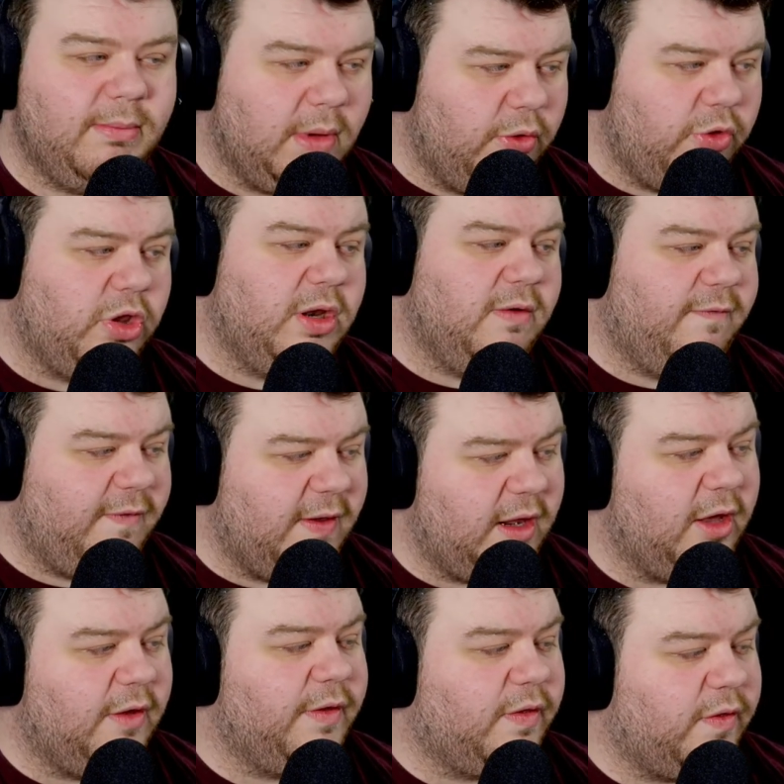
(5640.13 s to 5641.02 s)
Emotion and
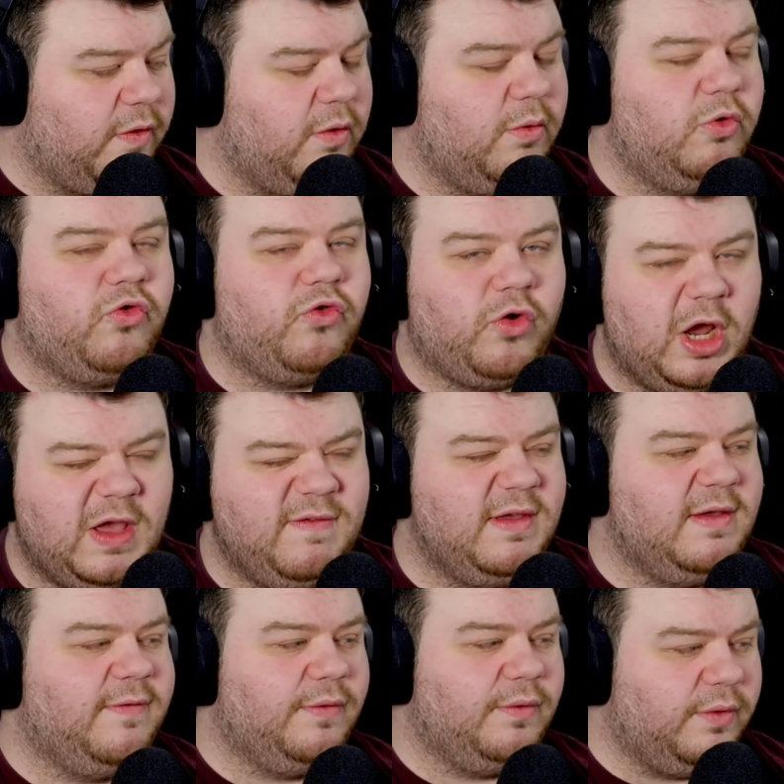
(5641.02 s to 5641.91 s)
feeling are the two
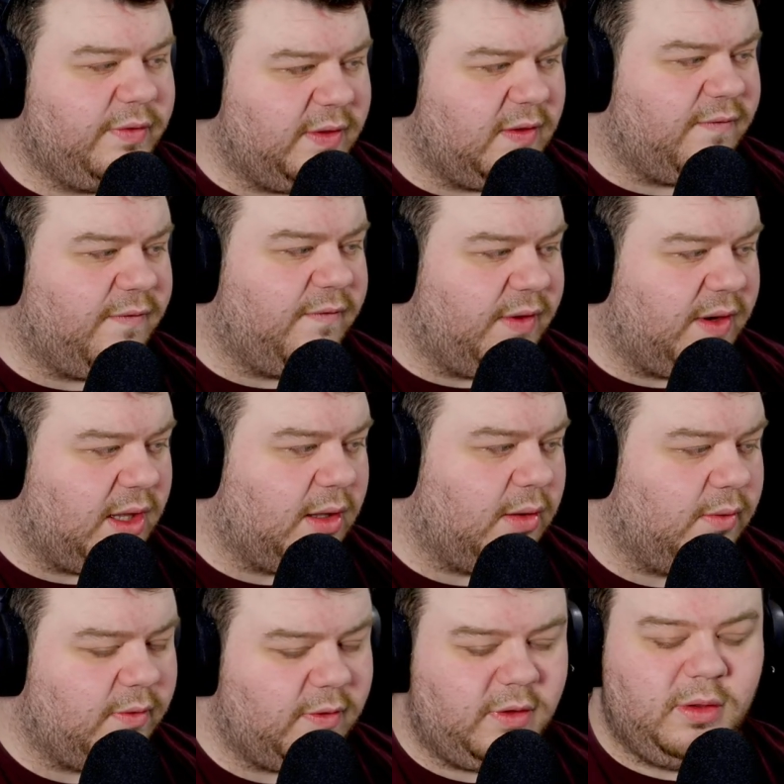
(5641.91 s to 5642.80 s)
driving forces for
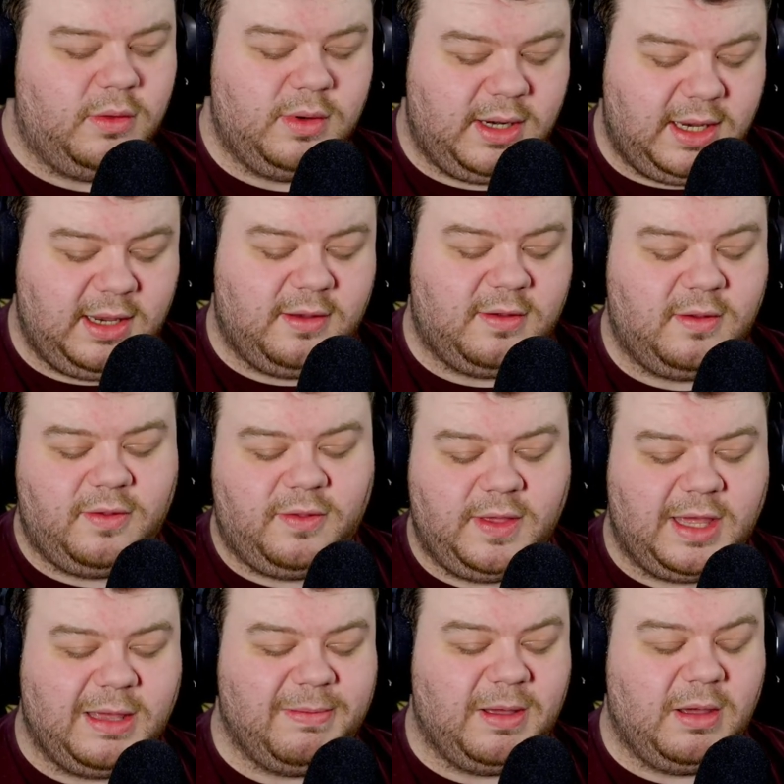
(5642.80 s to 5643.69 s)
videos. You need to
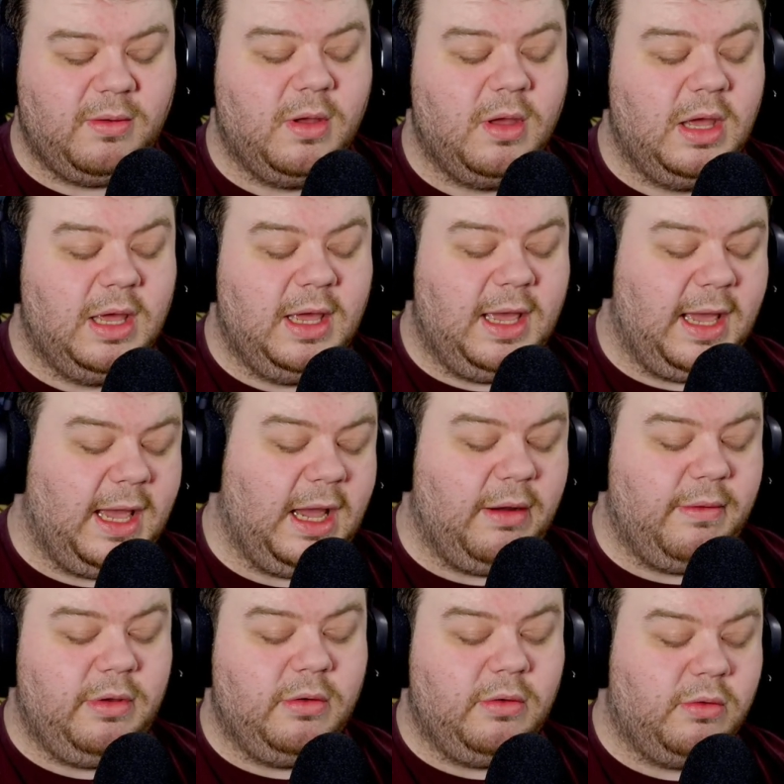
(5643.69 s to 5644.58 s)
think about
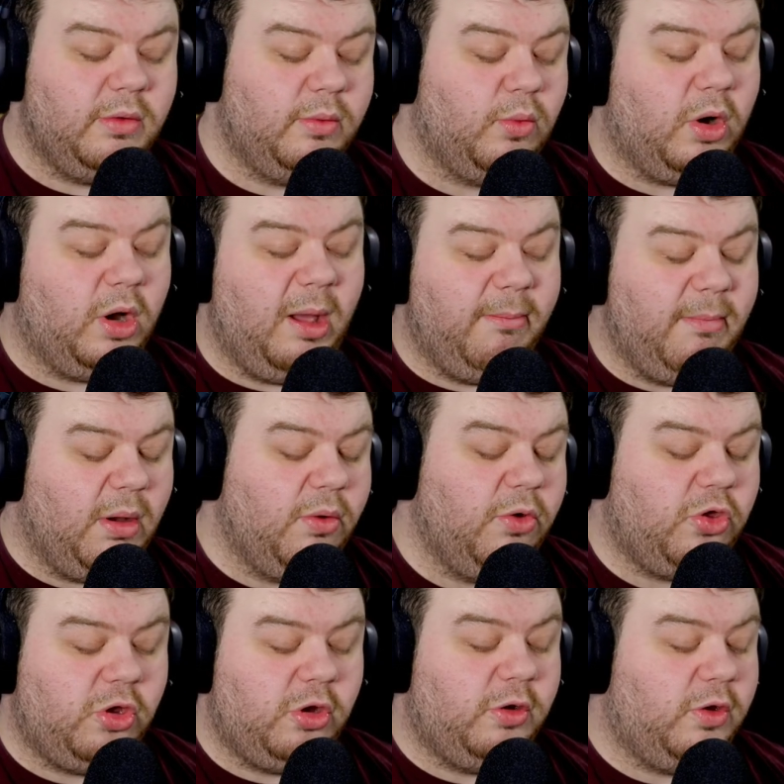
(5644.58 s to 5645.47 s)
how you or what
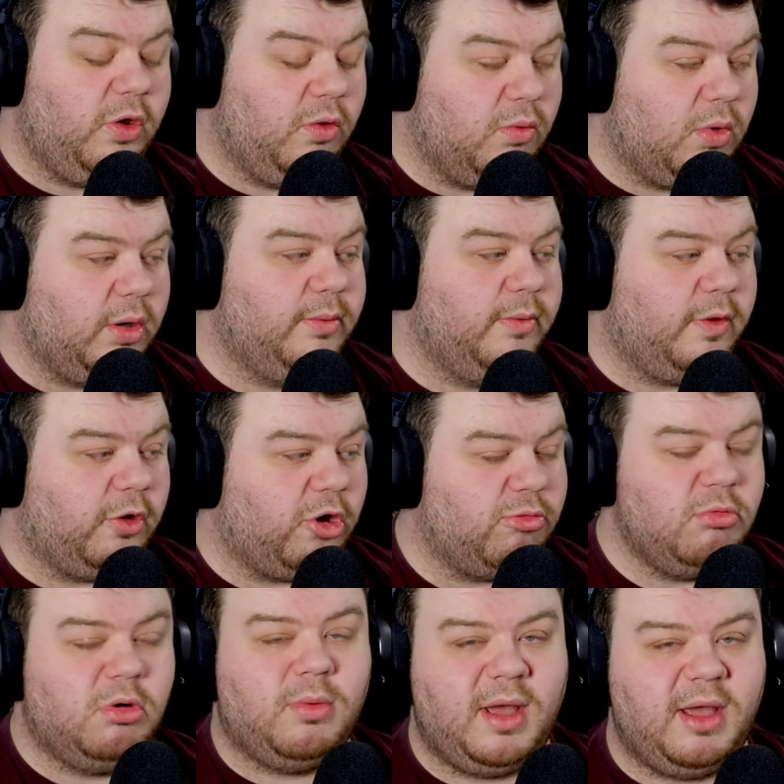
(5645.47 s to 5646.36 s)
emotion do you want them to
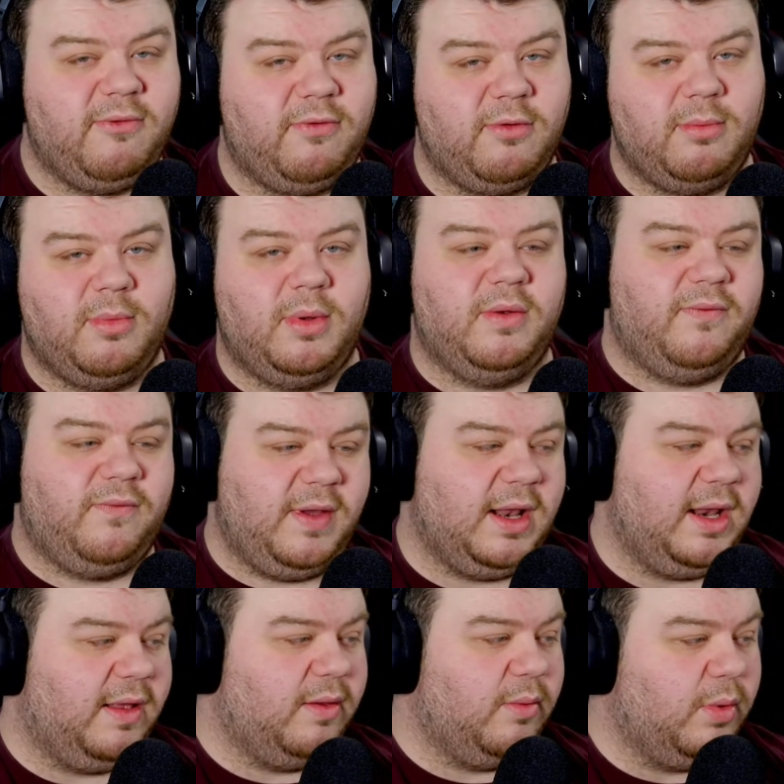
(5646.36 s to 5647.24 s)
come away from when
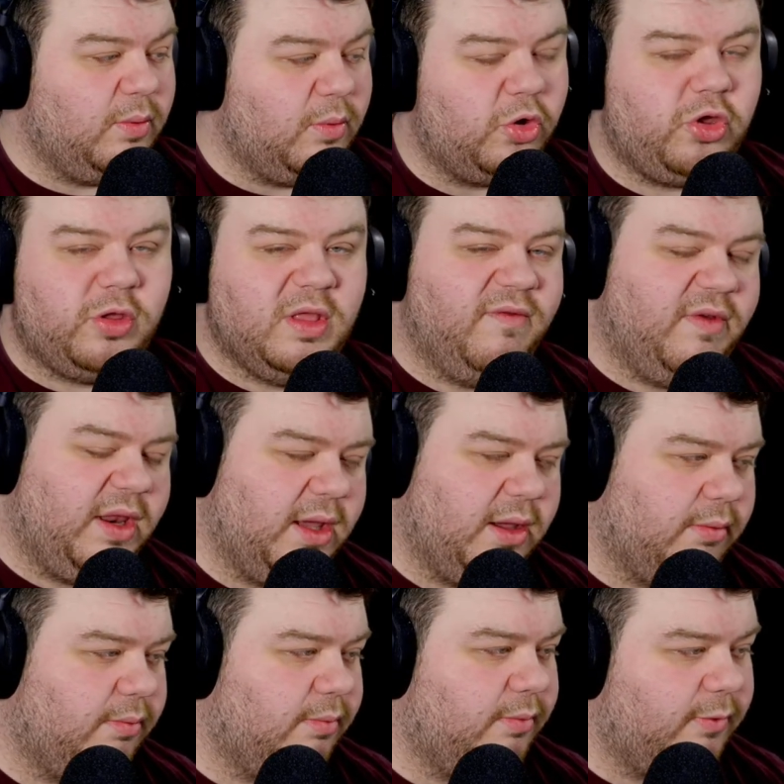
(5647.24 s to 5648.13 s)
feeling when watching the
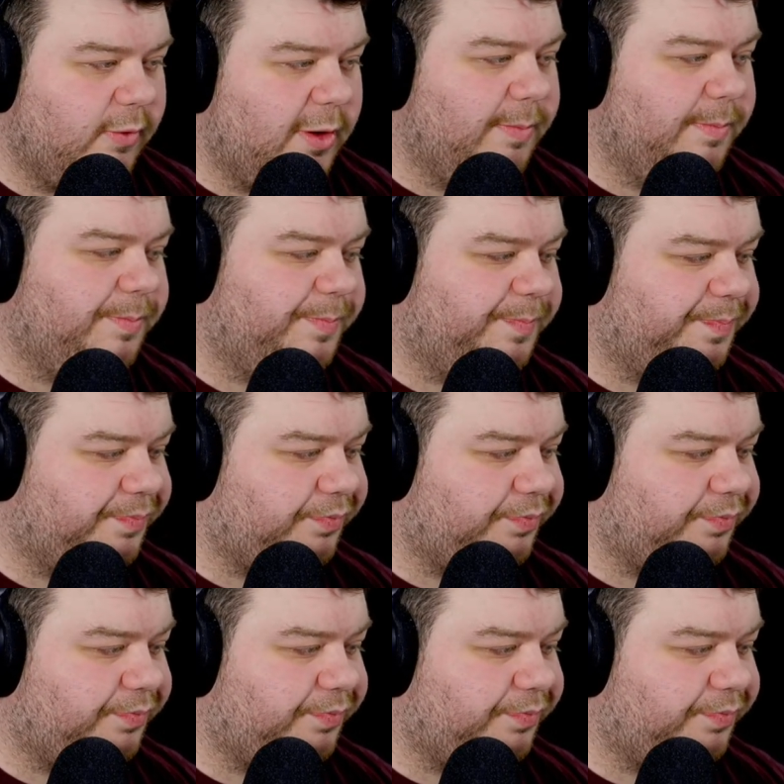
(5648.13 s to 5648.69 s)
video, right?